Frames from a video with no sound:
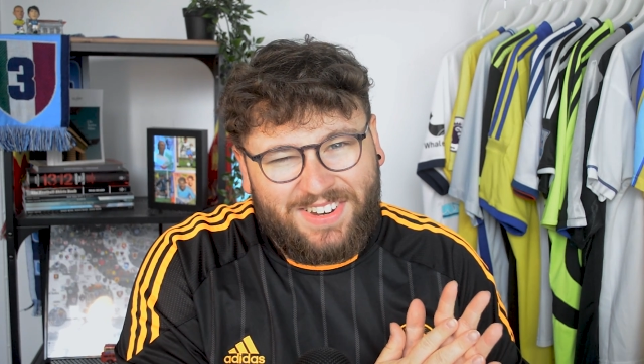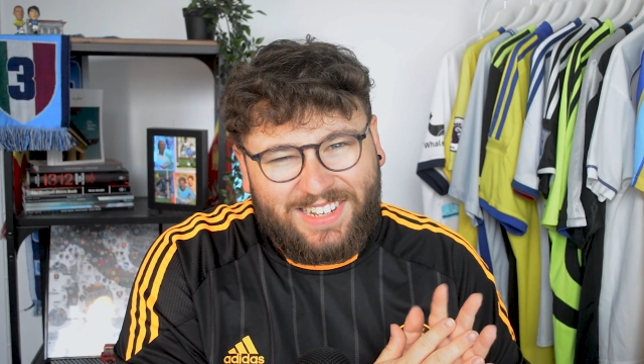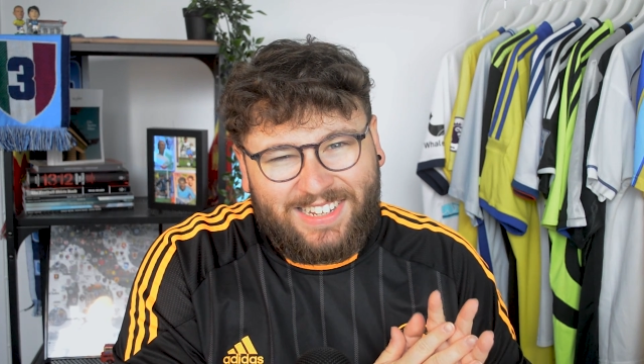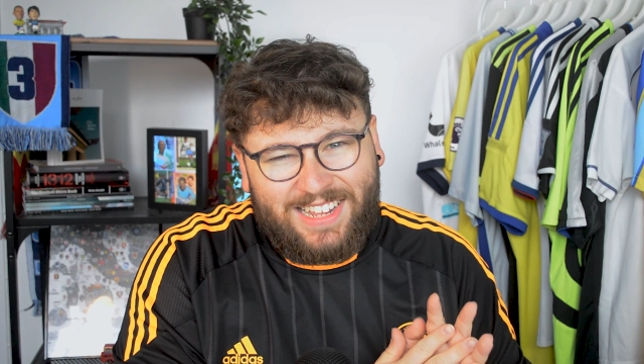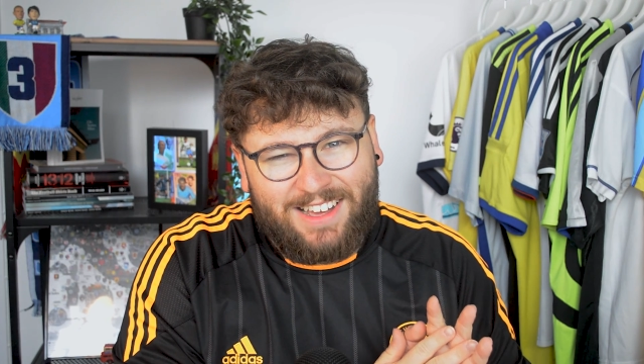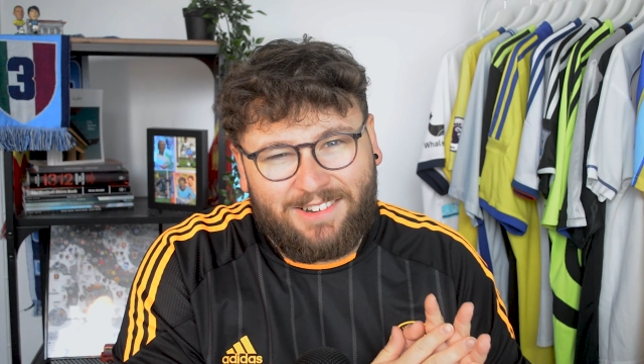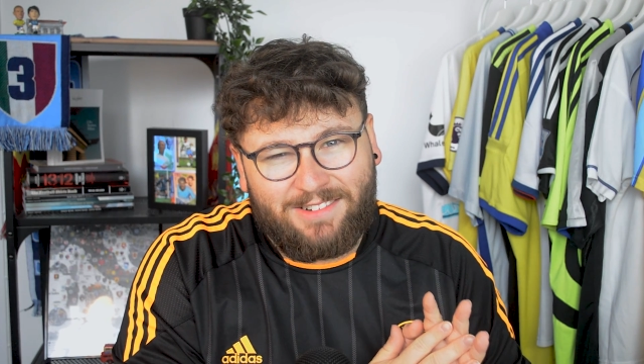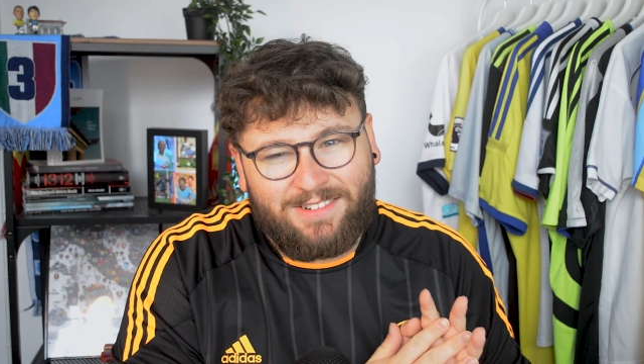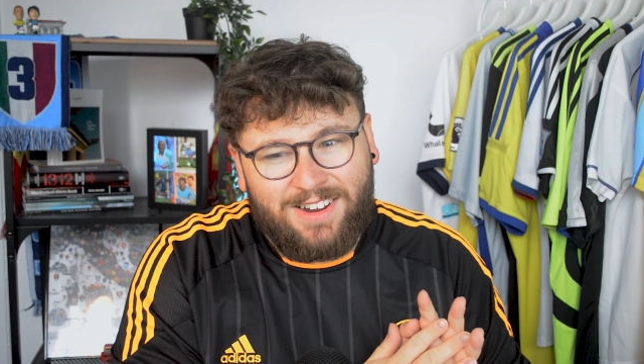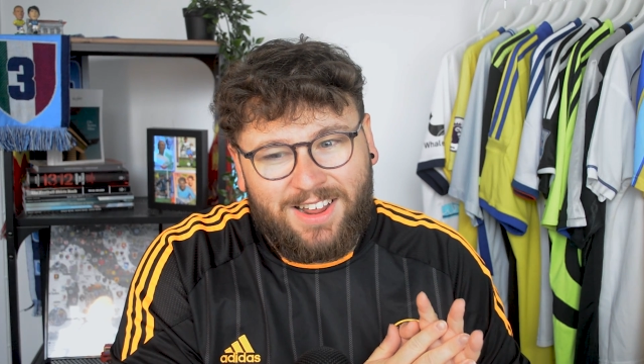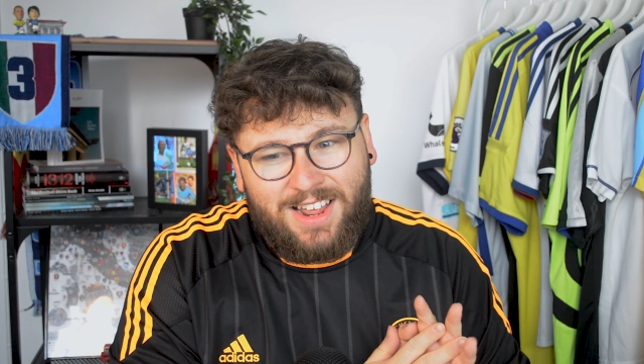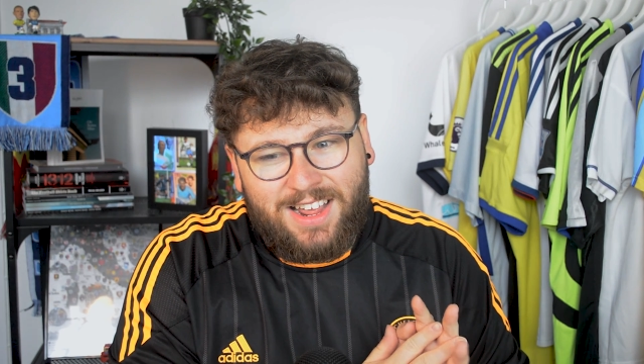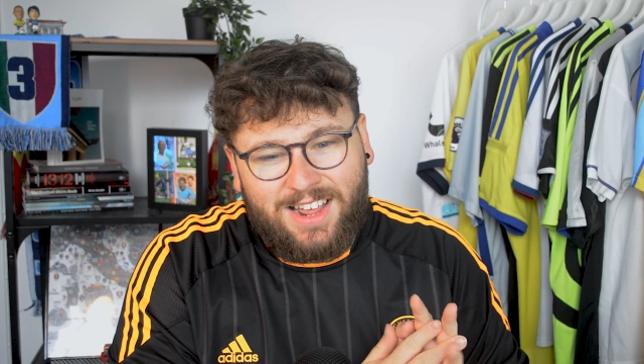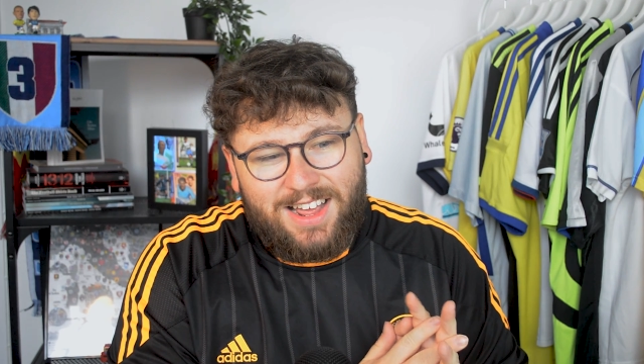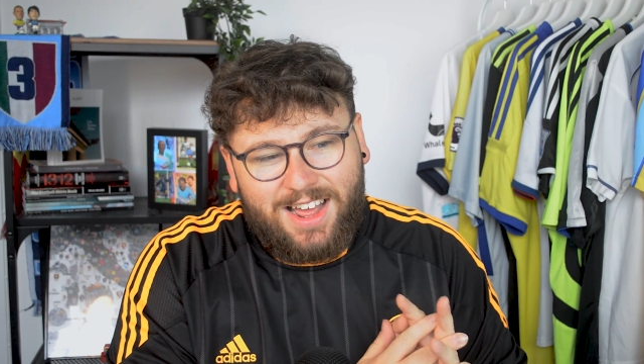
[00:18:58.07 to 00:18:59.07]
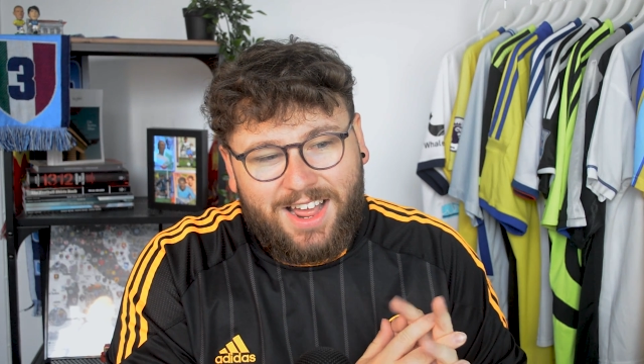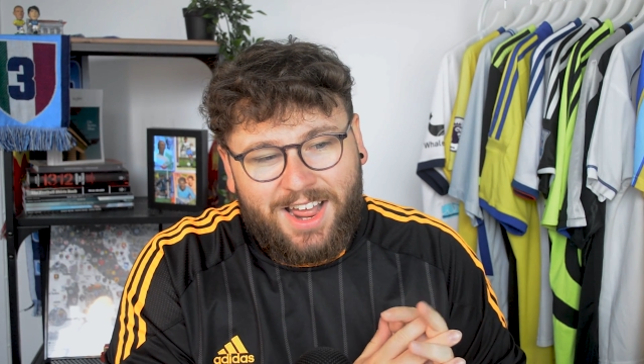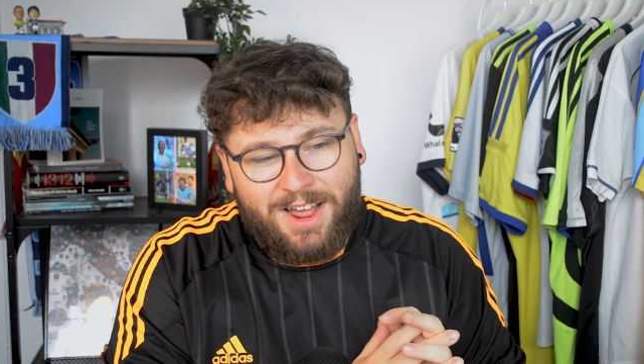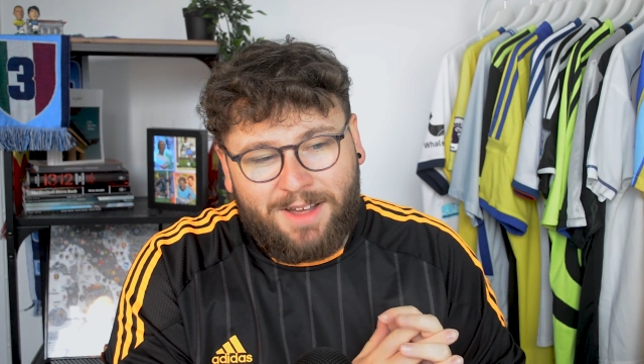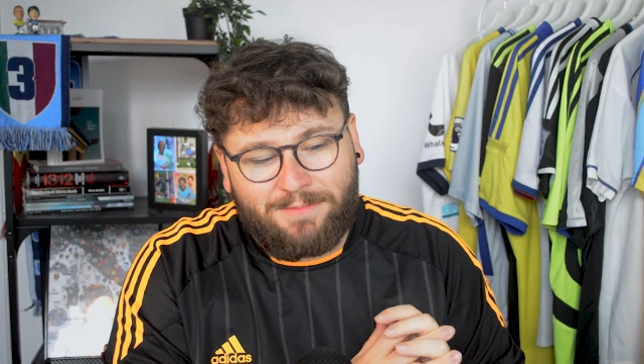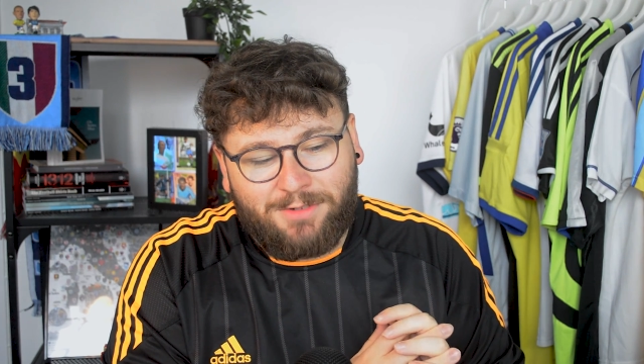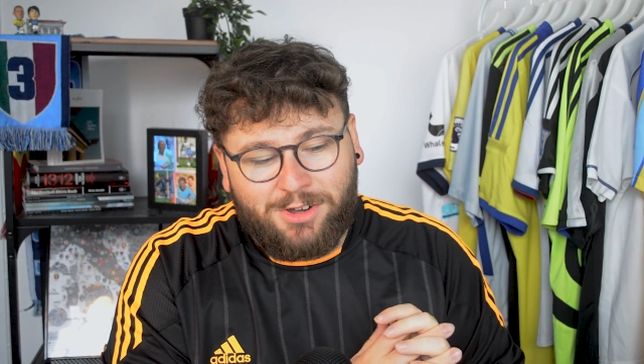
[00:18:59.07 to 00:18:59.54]
a letdown
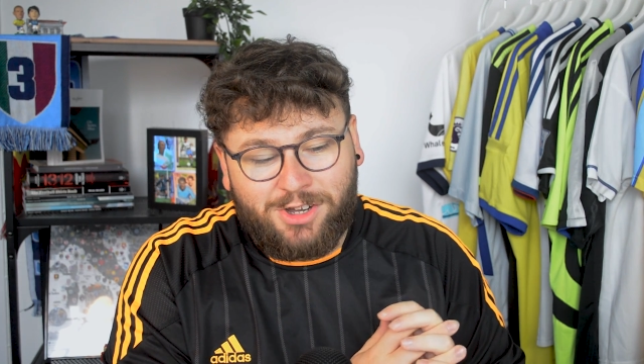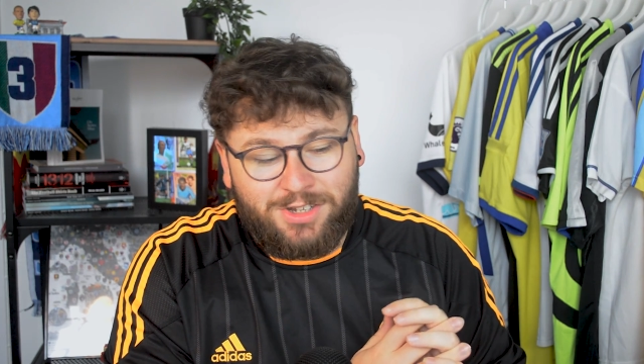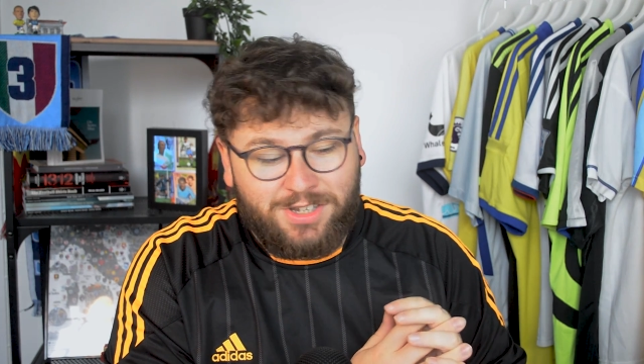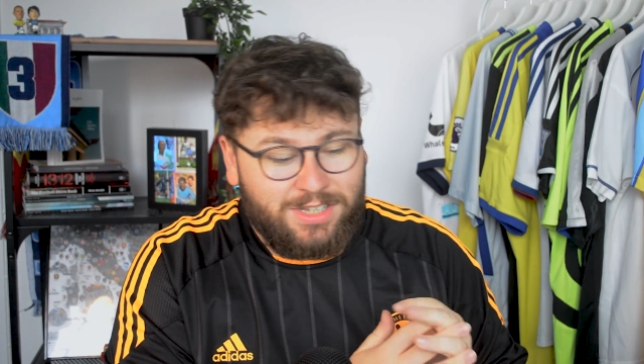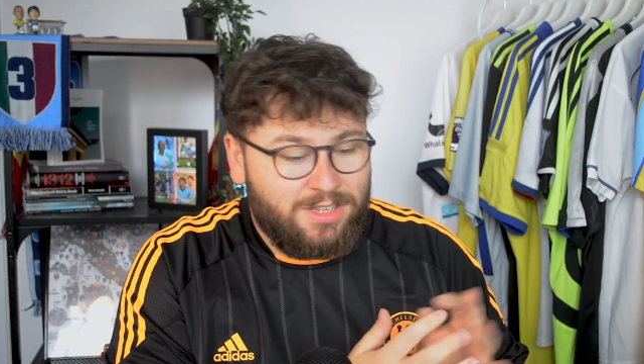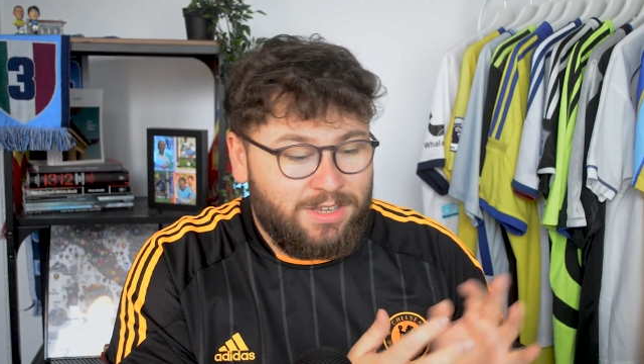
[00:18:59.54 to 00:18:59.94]
because it's